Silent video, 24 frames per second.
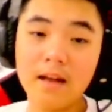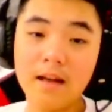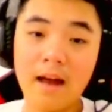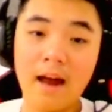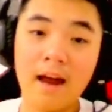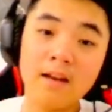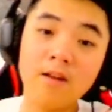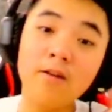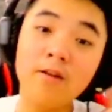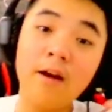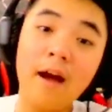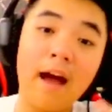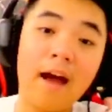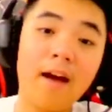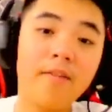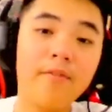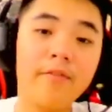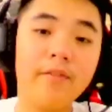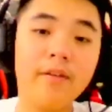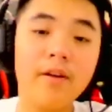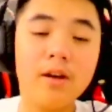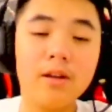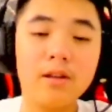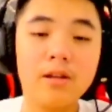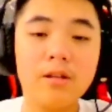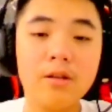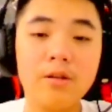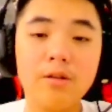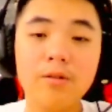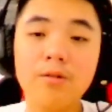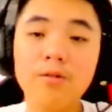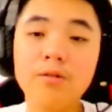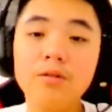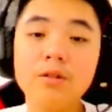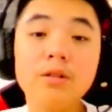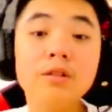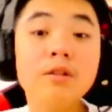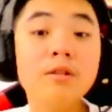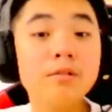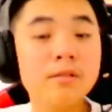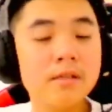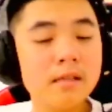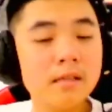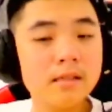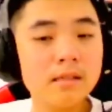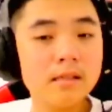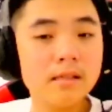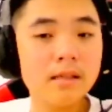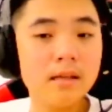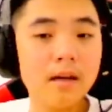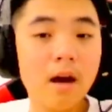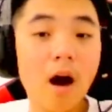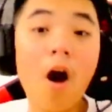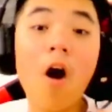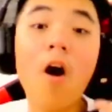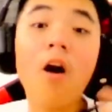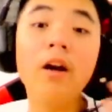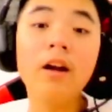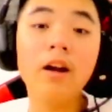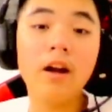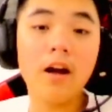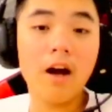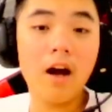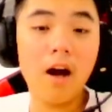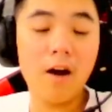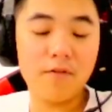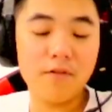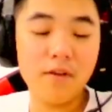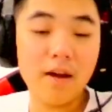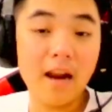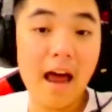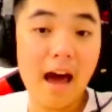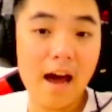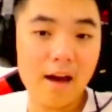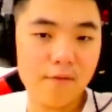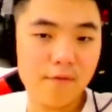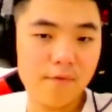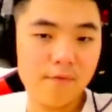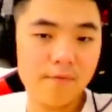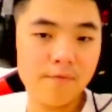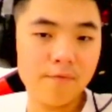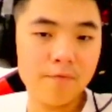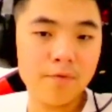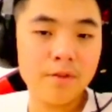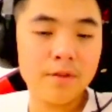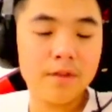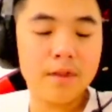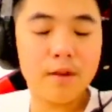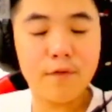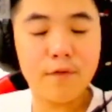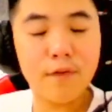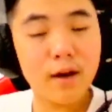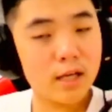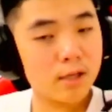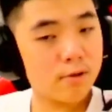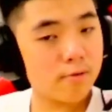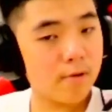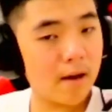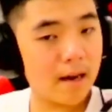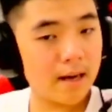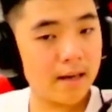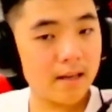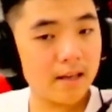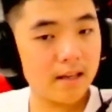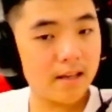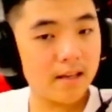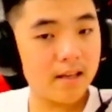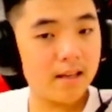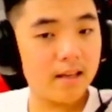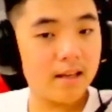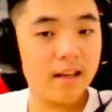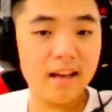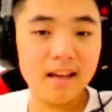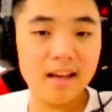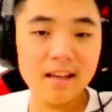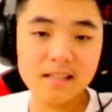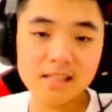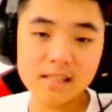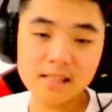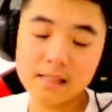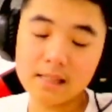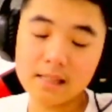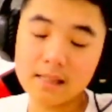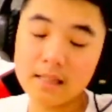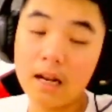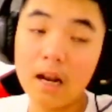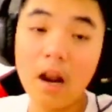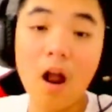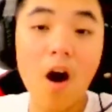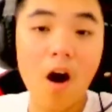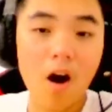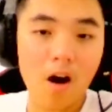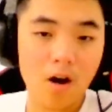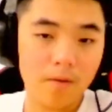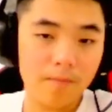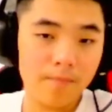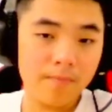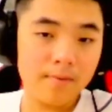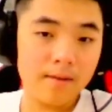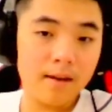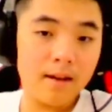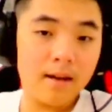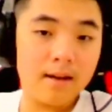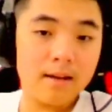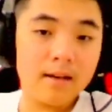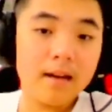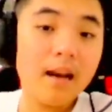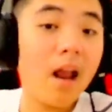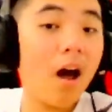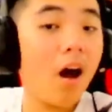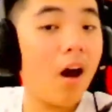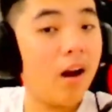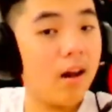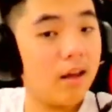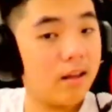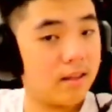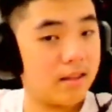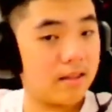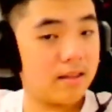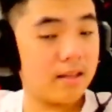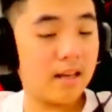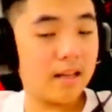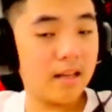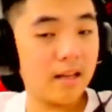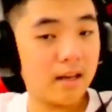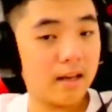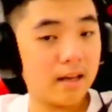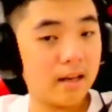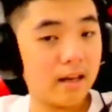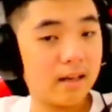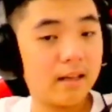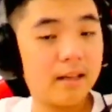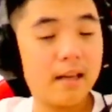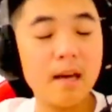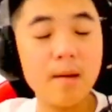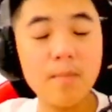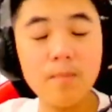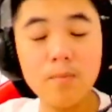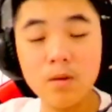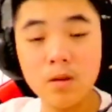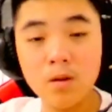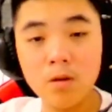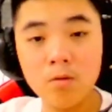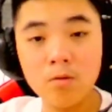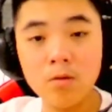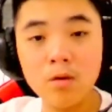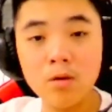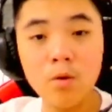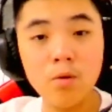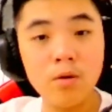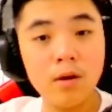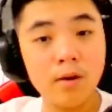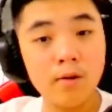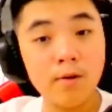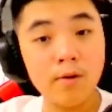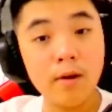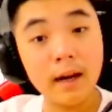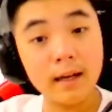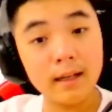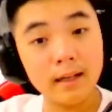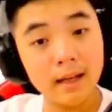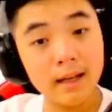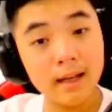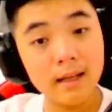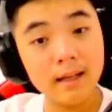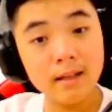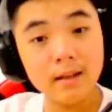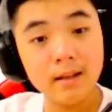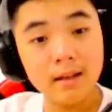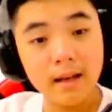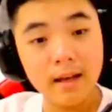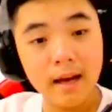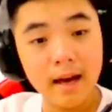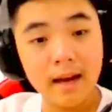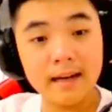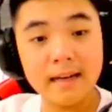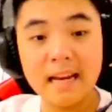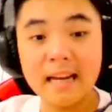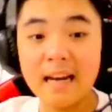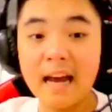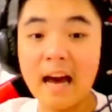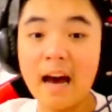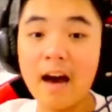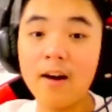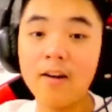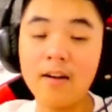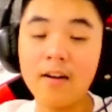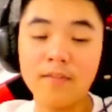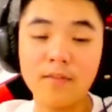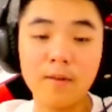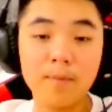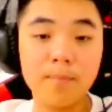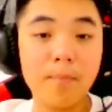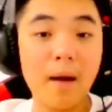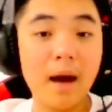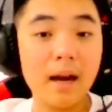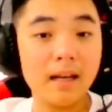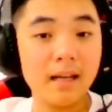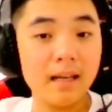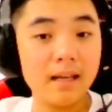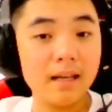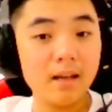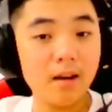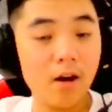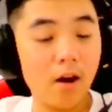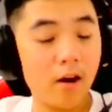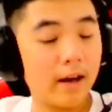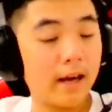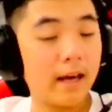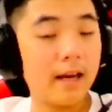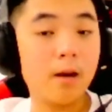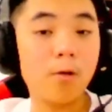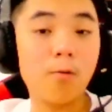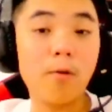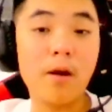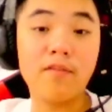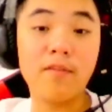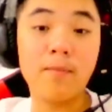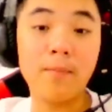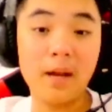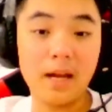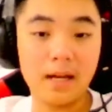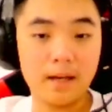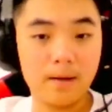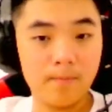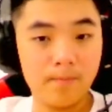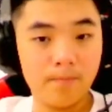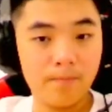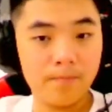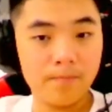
and you have to use this all of your life. The first one is the law the law is the thing that keeps you do the right thing and get out of the bad thing or get away from it.